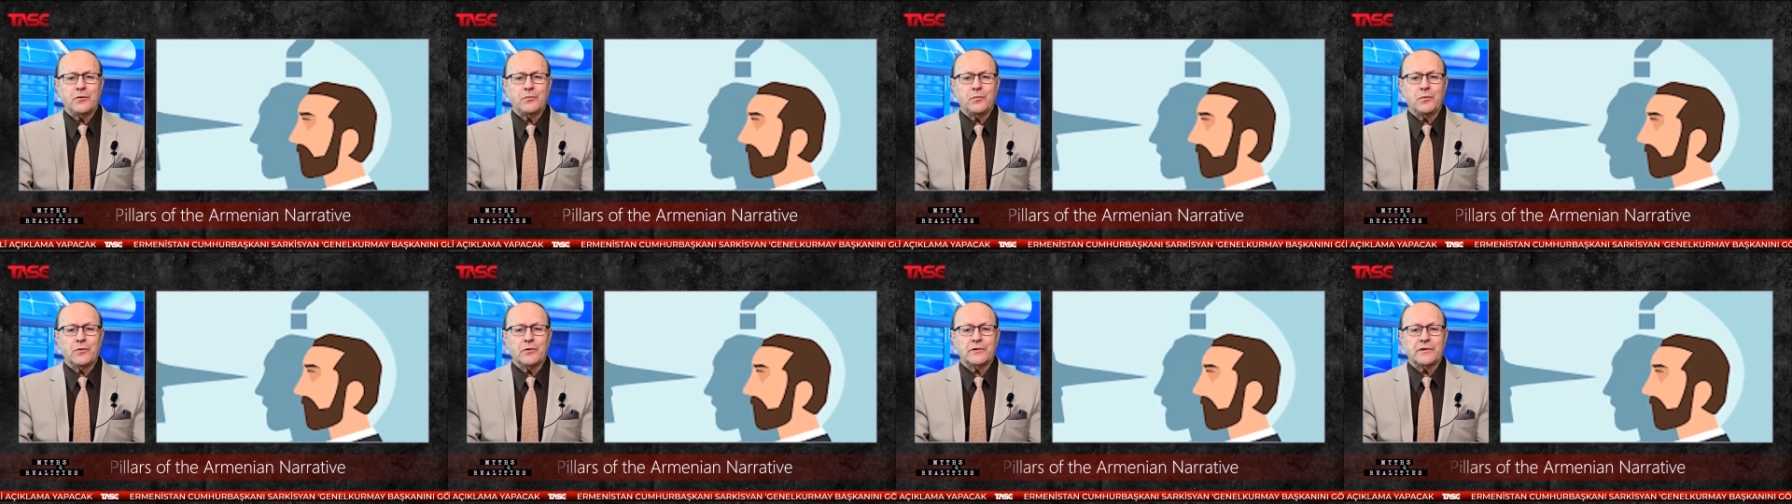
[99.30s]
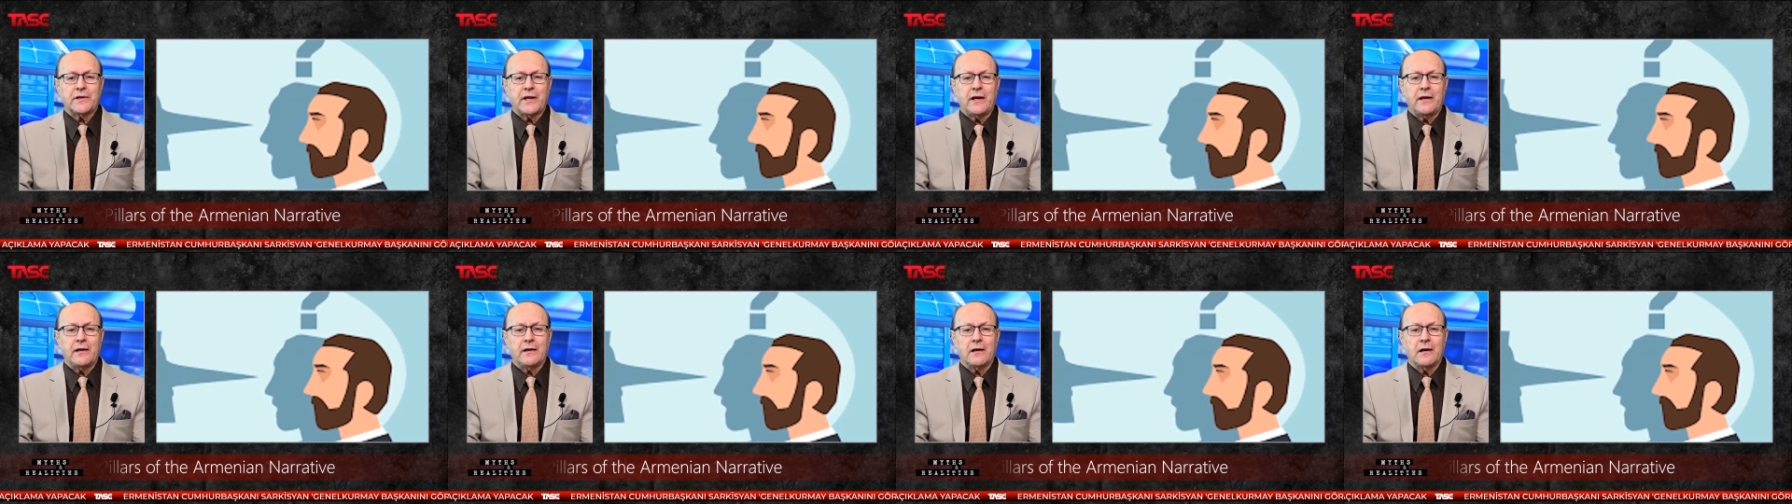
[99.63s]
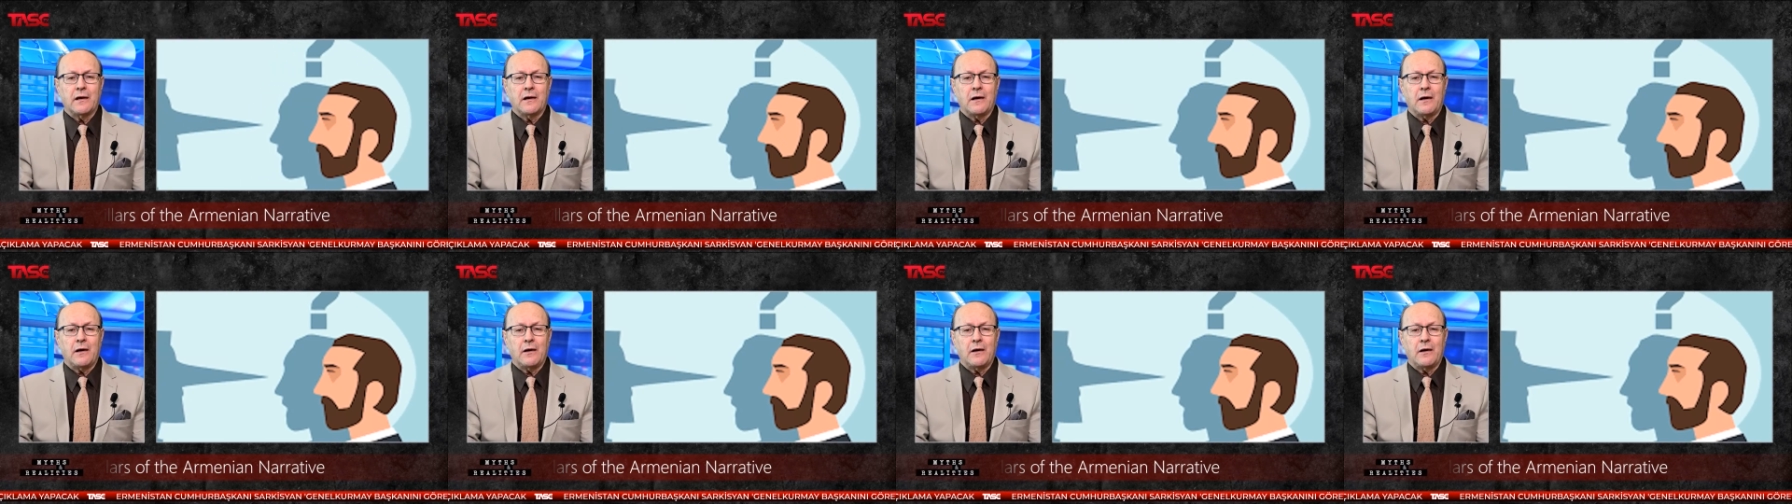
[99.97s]
it will take
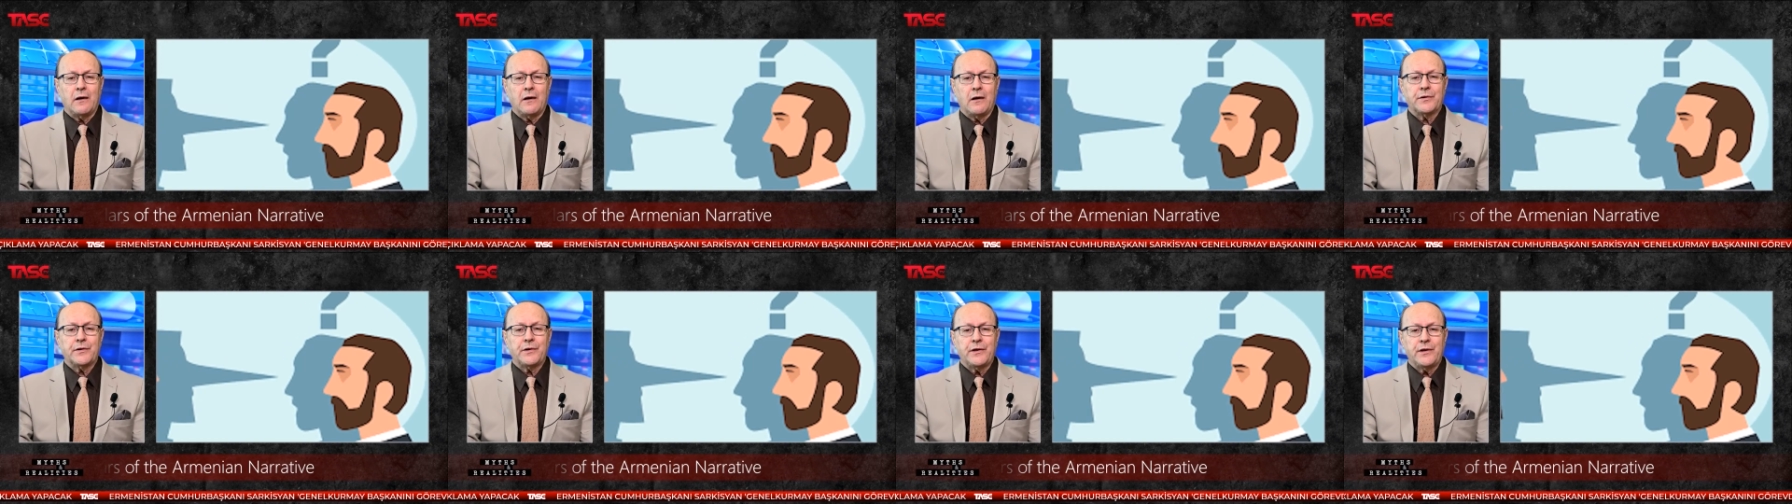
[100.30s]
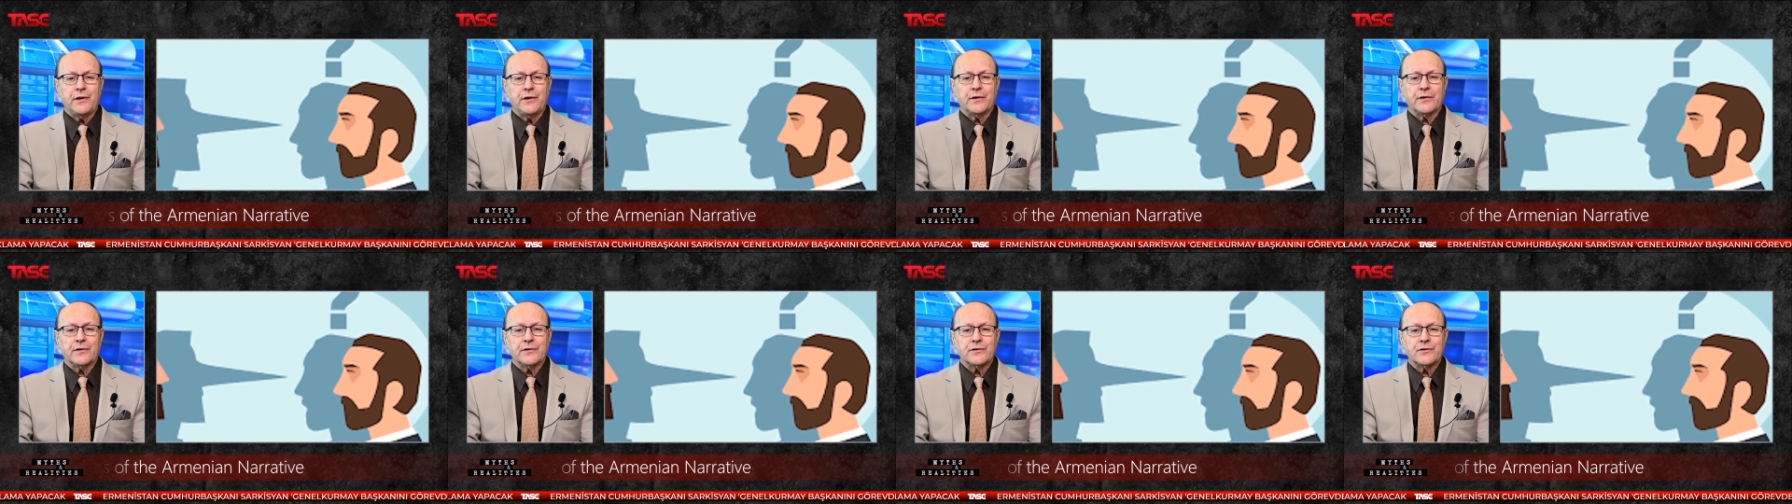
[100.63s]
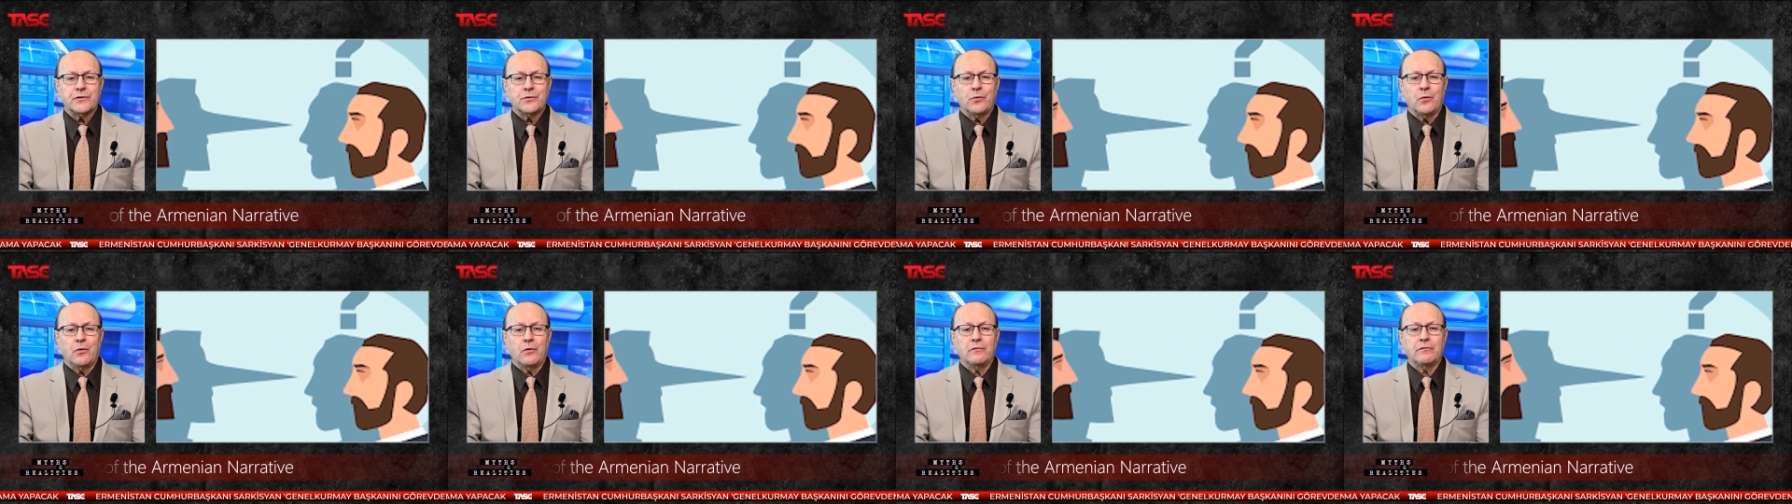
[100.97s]
one hundred years
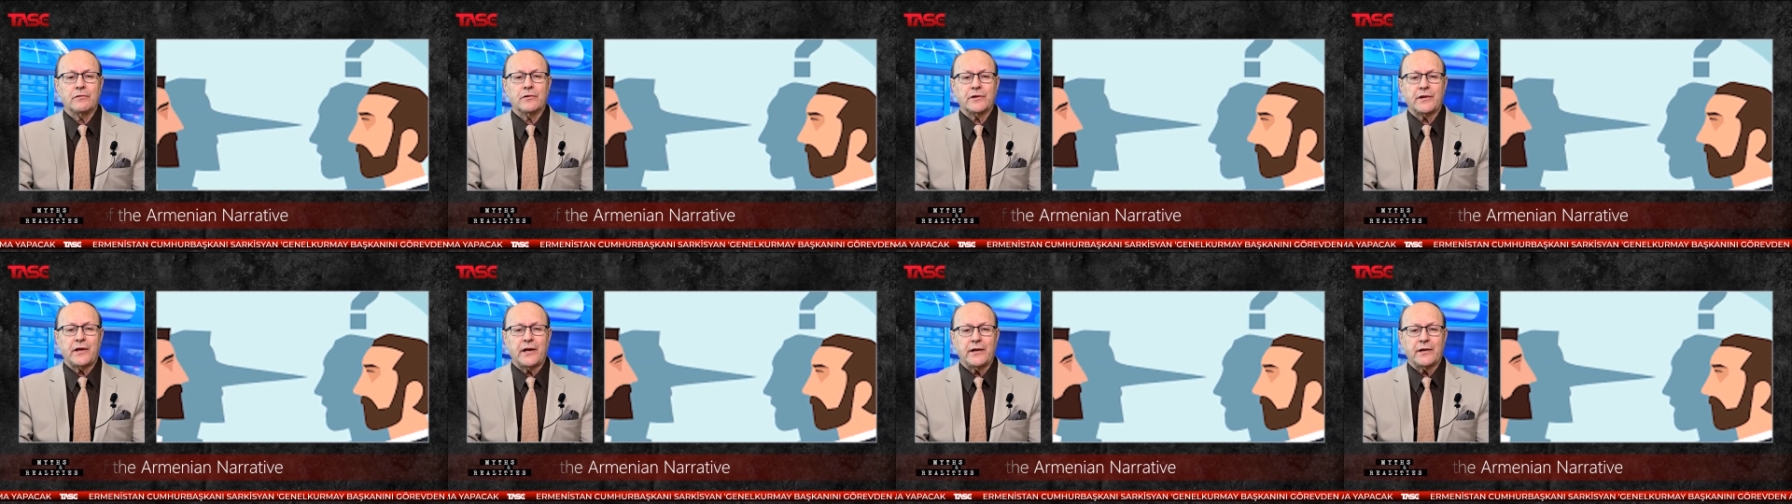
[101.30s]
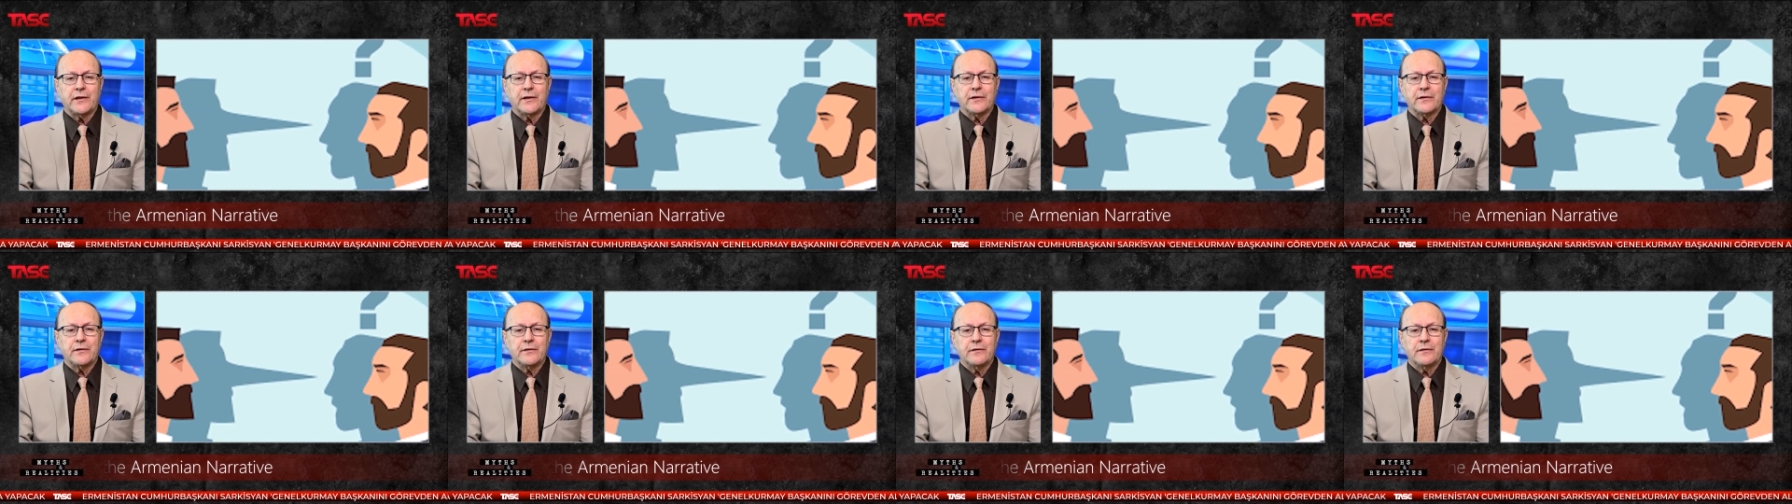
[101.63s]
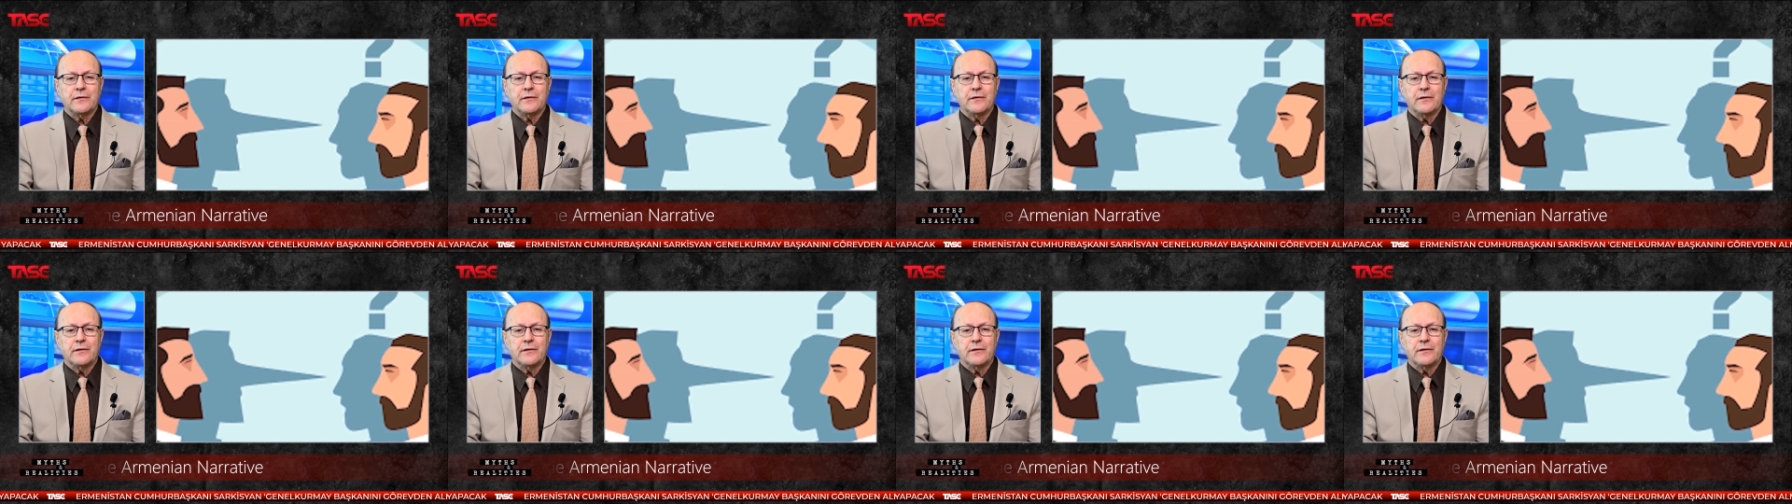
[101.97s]
to overtake it.